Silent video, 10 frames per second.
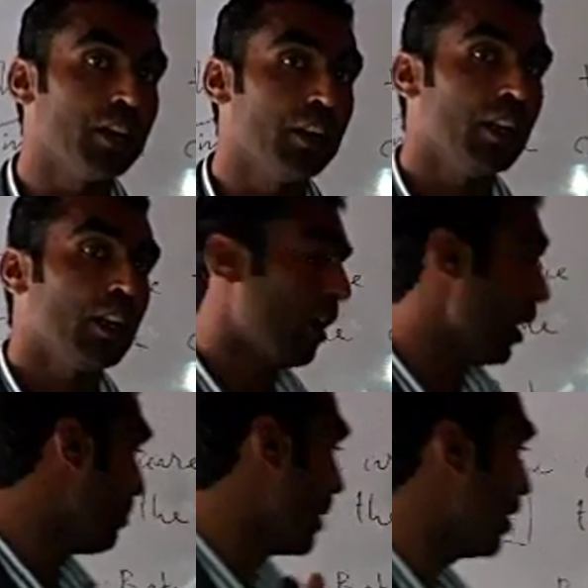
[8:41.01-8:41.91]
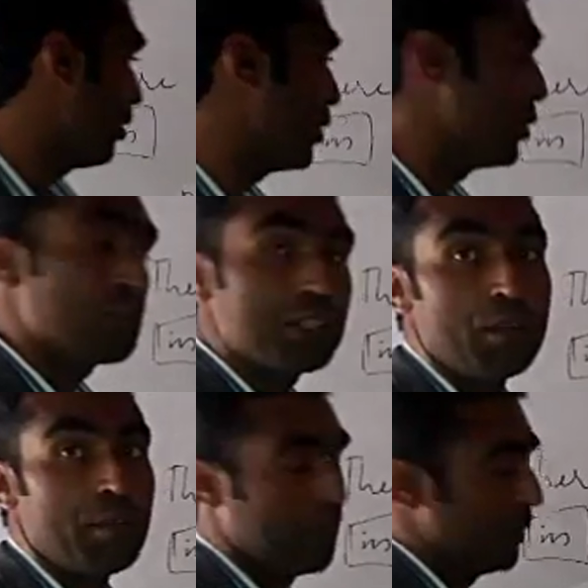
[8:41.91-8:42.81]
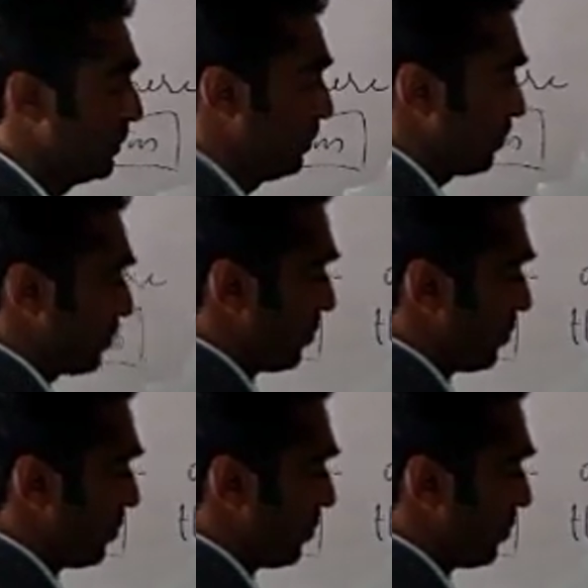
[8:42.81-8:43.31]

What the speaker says: Then among we use among.